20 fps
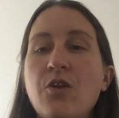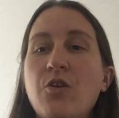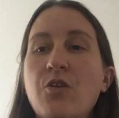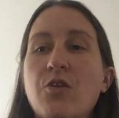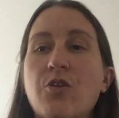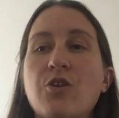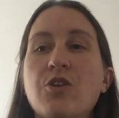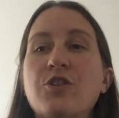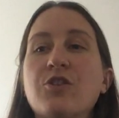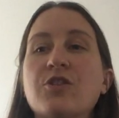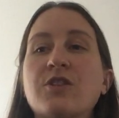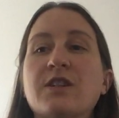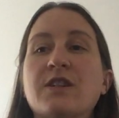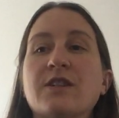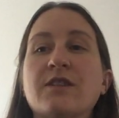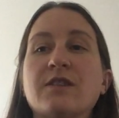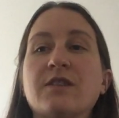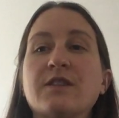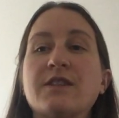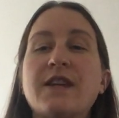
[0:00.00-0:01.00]
or you
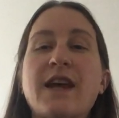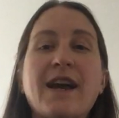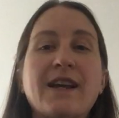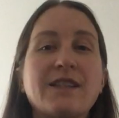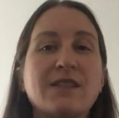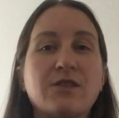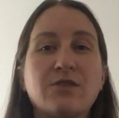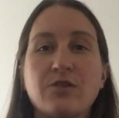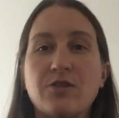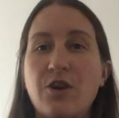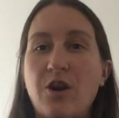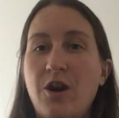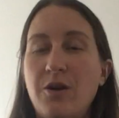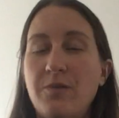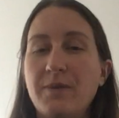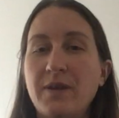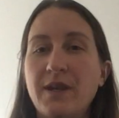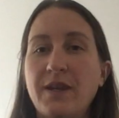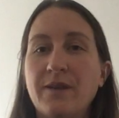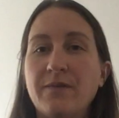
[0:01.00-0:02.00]
can text or call
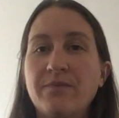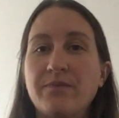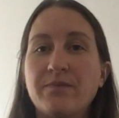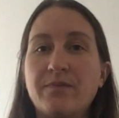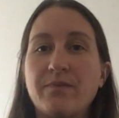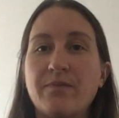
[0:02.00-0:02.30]
me